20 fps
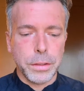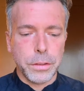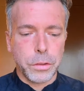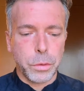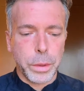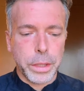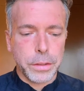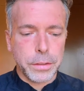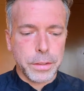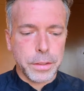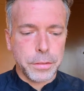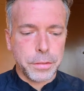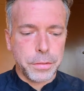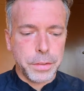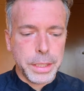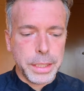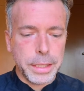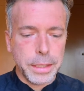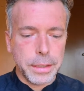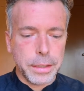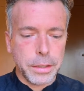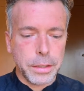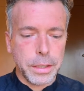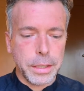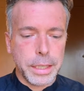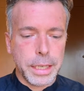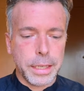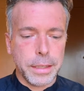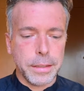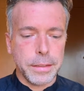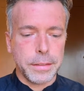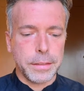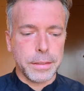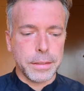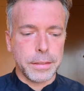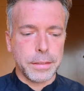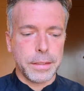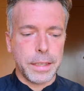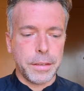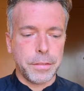Swales and Feek in their
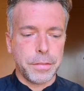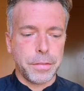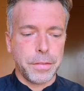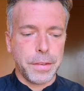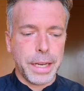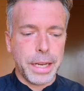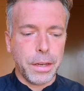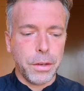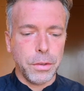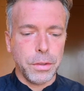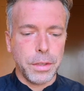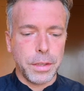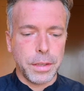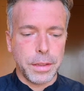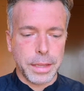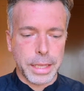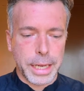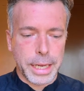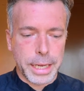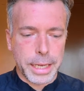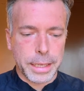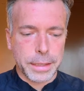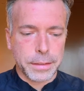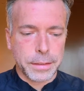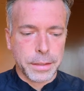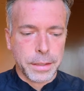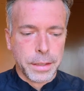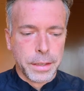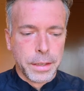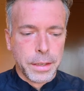analysis have found that